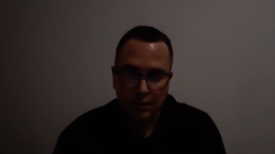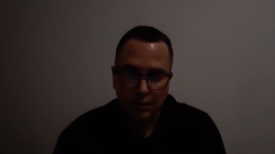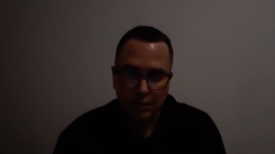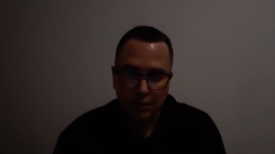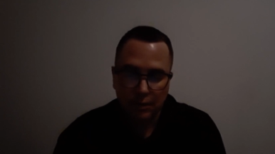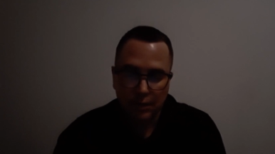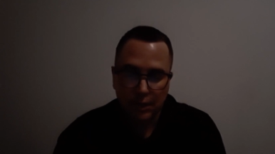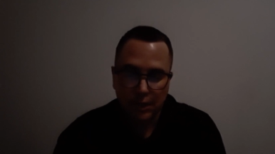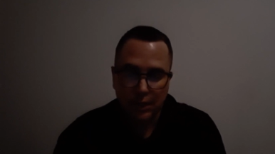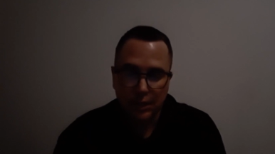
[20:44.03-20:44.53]
A
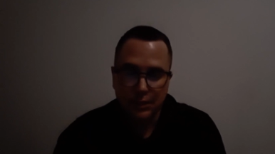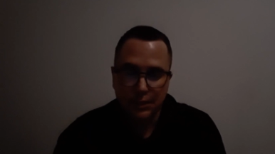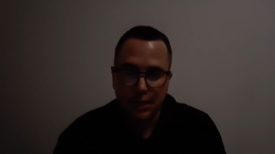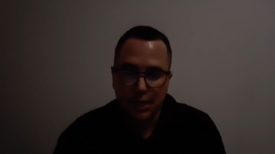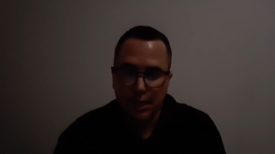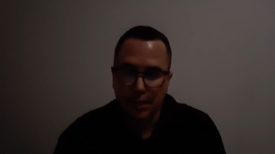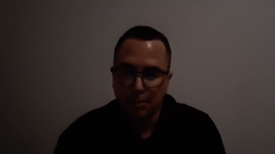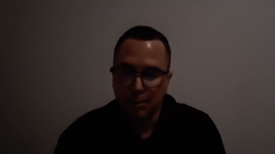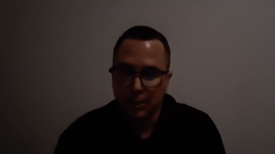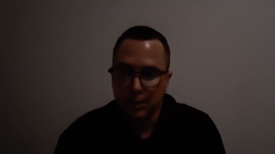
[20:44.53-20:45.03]
lot has
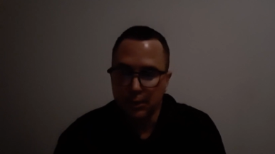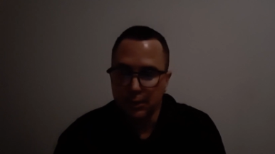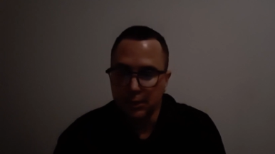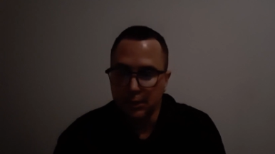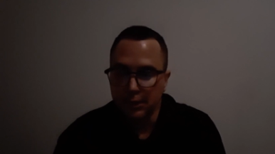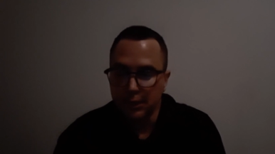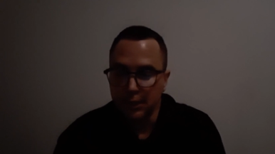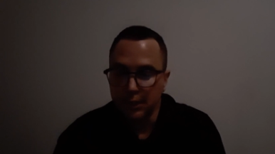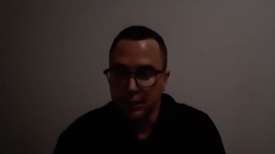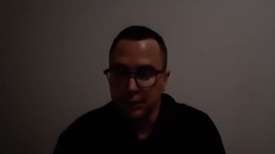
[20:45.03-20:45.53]
happened in the
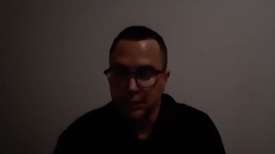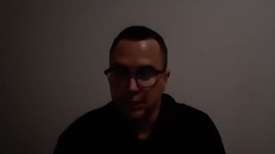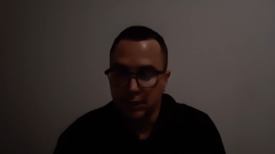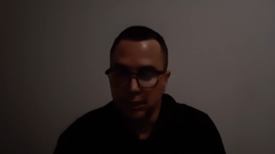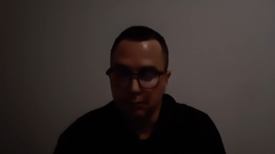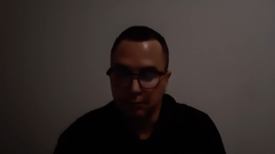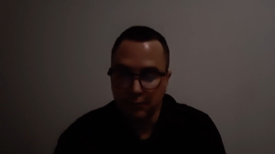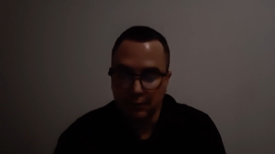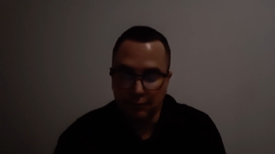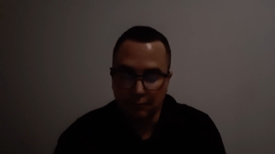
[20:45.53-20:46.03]
last
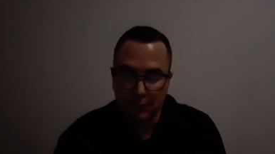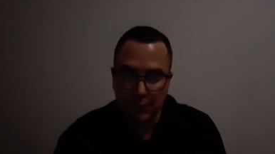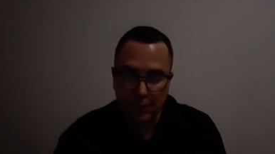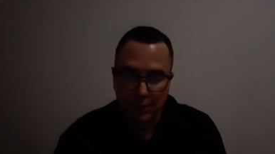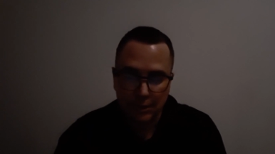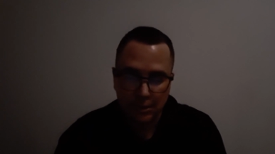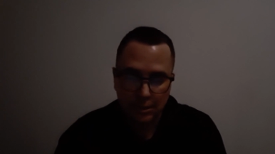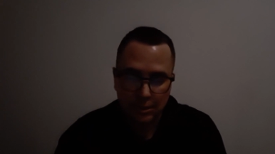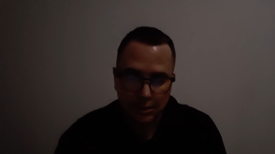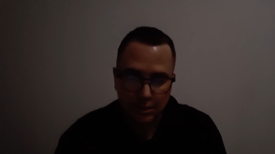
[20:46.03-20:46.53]
couple of
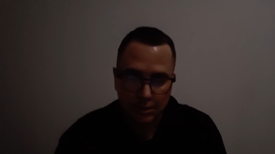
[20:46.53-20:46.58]
months.